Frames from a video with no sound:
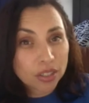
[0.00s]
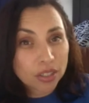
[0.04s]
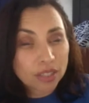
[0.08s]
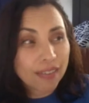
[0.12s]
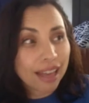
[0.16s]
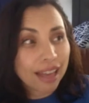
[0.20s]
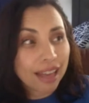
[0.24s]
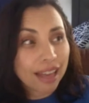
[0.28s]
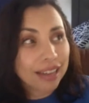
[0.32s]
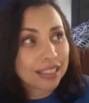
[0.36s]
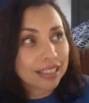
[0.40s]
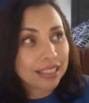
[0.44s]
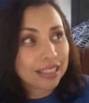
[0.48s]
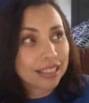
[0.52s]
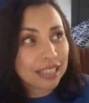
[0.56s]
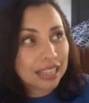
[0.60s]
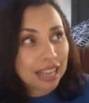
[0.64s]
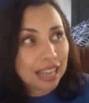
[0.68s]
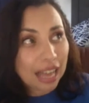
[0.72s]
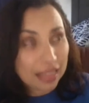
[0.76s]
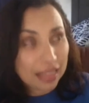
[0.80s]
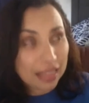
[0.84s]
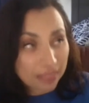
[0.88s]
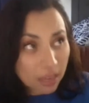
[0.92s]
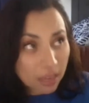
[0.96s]
fact,
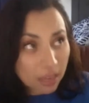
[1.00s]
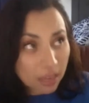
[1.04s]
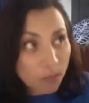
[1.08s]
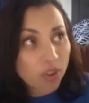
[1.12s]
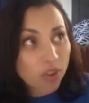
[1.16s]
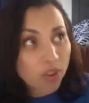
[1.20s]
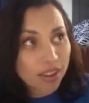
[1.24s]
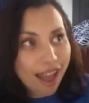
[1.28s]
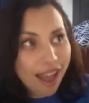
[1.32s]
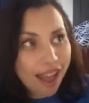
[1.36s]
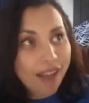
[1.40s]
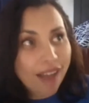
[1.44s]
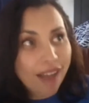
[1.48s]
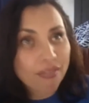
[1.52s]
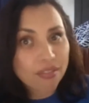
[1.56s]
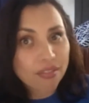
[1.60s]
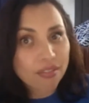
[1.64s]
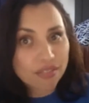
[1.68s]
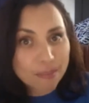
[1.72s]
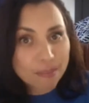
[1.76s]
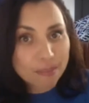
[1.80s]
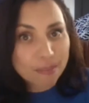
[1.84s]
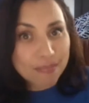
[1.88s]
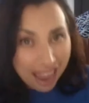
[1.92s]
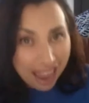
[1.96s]
I think more than half of
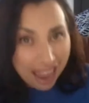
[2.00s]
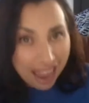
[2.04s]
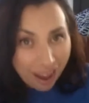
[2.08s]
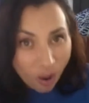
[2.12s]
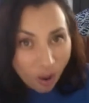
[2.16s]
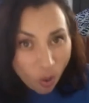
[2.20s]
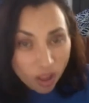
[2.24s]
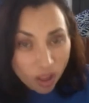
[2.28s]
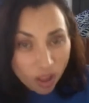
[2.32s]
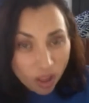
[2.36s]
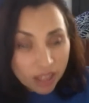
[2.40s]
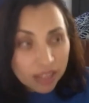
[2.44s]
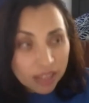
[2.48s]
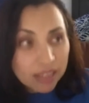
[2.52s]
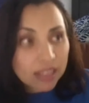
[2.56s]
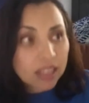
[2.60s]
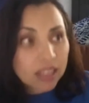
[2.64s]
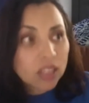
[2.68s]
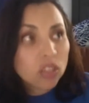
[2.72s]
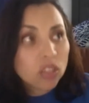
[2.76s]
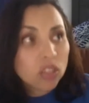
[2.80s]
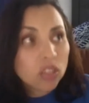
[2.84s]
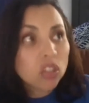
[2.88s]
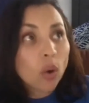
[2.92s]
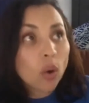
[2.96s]
them now.
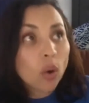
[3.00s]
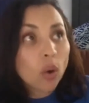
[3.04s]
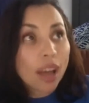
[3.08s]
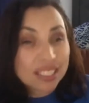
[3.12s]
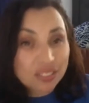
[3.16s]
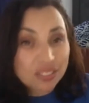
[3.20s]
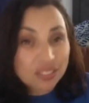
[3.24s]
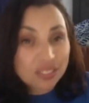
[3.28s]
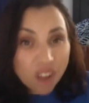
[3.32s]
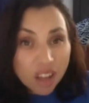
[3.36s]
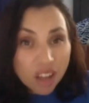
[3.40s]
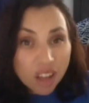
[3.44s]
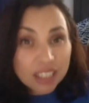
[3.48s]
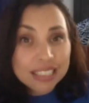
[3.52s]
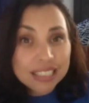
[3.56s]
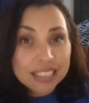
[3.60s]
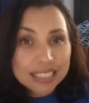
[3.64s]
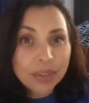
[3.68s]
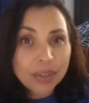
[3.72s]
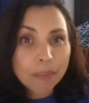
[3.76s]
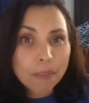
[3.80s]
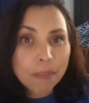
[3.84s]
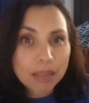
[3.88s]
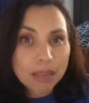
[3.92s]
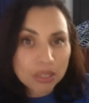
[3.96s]
So as
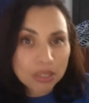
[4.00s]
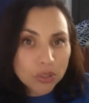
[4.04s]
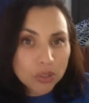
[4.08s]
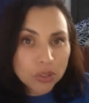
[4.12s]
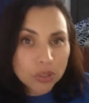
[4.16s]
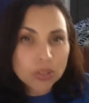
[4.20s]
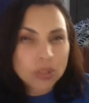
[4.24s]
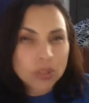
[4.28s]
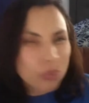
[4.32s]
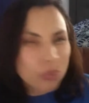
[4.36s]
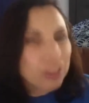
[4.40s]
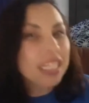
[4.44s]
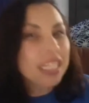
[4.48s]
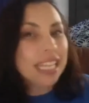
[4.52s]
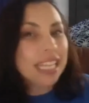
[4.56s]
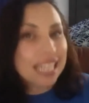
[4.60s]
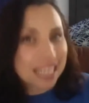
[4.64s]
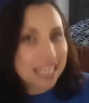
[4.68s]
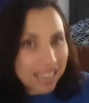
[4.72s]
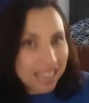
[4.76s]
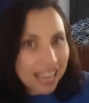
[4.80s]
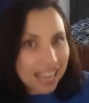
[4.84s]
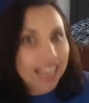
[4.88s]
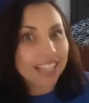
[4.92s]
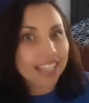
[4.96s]
volunteer mentors, really
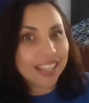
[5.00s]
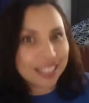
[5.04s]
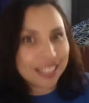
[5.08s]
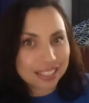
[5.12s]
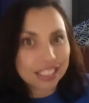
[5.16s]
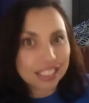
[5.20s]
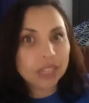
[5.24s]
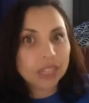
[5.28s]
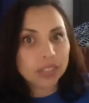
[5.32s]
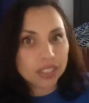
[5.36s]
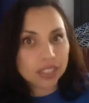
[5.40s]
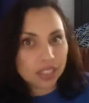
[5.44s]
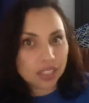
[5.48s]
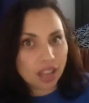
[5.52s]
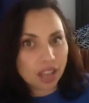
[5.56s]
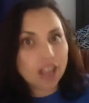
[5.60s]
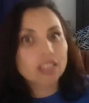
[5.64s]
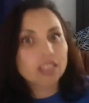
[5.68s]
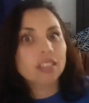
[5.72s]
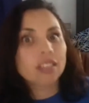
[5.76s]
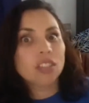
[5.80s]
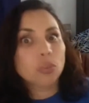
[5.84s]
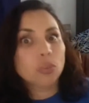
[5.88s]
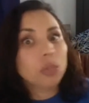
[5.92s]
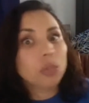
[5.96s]
get the secret
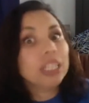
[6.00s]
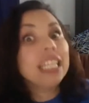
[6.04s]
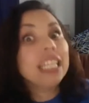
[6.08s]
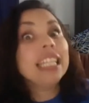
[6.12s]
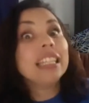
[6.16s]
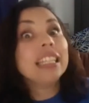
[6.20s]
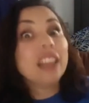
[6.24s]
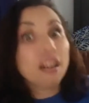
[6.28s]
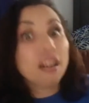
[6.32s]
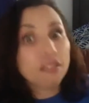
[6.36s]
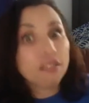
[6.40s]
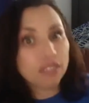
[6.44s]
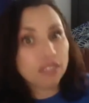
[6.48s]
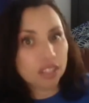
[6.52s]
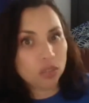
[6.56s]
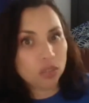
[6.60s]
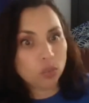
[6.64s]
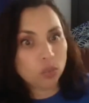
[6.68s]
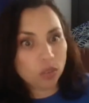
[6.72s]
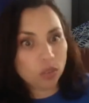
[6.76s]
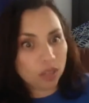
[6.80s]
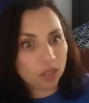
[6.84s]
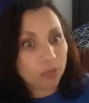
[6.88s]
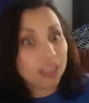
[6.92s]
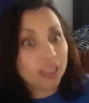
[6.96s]
sauce. You really love this
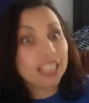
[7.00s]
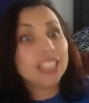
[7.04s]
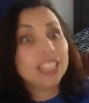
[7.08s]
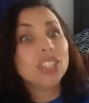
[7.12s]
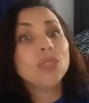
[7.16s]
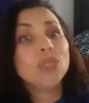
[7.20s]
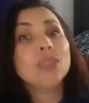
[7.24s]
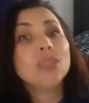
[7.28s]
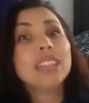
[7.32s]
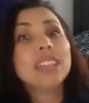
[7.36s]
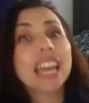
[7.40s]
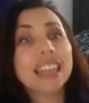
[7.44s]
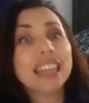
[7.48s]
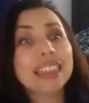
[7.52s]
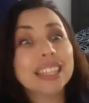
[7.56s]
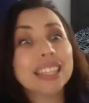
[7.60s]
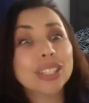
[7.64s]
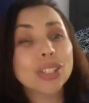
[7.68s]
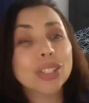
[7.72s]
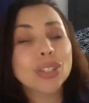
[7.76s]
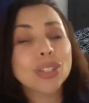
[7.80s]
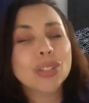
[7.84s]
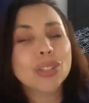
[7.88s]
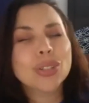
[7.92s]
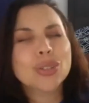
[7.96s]
work because you get the
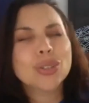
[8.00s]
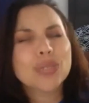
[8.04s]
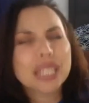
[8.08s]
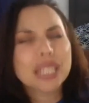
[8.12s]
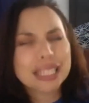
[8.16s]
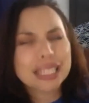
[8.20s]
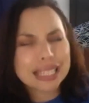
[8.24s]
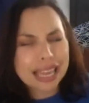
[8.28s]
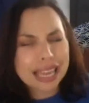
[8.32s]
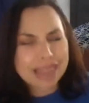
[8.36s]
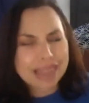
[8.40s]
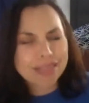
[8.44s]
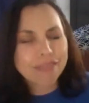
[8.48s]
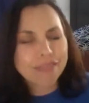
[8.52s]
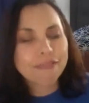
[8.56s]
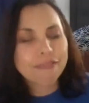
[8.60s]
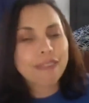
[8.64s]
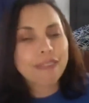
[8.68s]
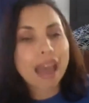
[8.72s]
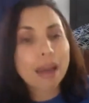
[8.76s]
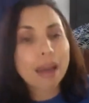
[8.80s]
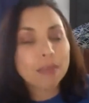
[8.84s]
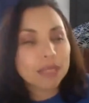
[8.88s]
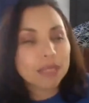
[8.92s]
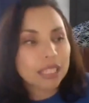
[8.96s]
students and the
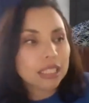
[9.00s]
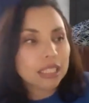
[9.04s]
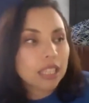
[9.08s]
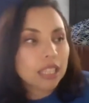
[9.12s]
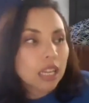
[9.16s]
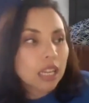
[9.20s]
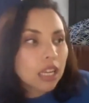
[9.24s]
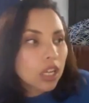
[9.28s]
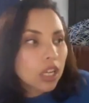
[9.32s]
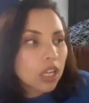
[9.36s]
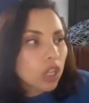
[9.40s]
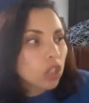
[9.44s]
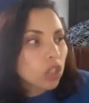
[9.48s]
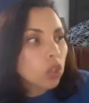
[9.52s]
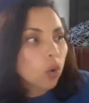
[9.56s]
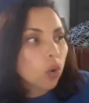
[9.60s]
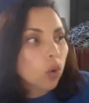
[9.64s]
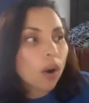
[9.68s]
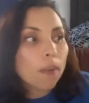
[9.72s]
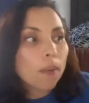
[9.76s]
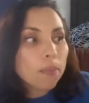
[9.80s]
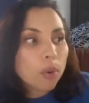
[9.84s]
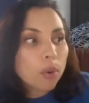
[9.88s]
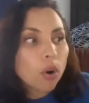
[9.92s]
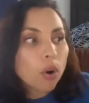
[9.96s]
families. So
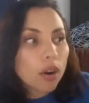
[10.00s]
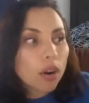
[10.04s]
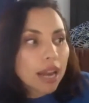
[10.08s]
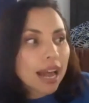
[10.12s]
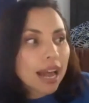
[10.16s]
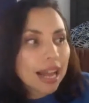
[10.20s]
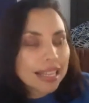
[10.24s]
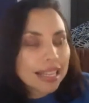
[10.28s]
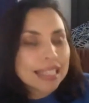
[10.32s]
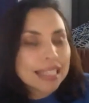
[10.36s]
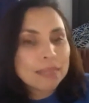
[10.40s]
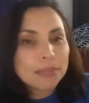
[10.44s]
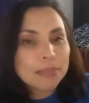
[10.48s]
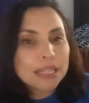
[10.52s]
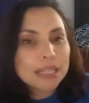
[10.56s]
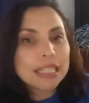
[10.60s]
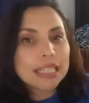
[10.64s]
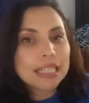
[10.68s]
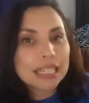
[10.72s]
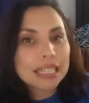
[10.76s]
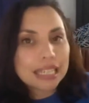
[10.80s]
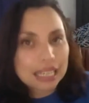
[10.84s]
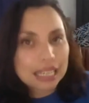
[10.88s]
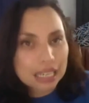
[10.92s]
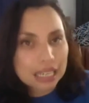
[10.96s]
our board has
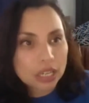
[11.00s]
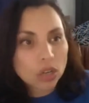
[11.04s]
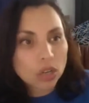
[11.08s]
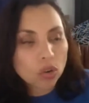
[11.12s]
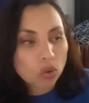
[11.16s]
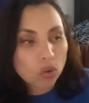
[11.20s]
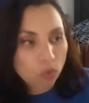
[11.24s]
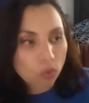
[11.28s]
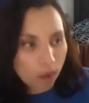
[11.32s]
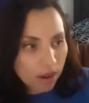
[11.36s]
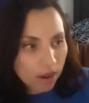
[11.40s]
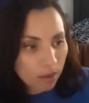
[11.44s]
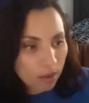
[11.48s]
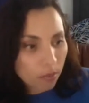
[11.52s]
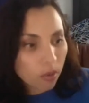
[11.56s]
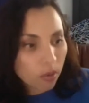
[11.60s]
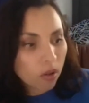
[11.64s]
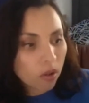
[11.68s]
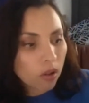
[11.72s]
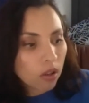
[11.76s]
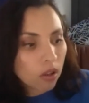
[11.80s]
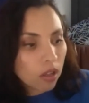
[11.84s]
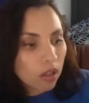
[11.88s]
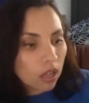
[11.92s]
been incredible.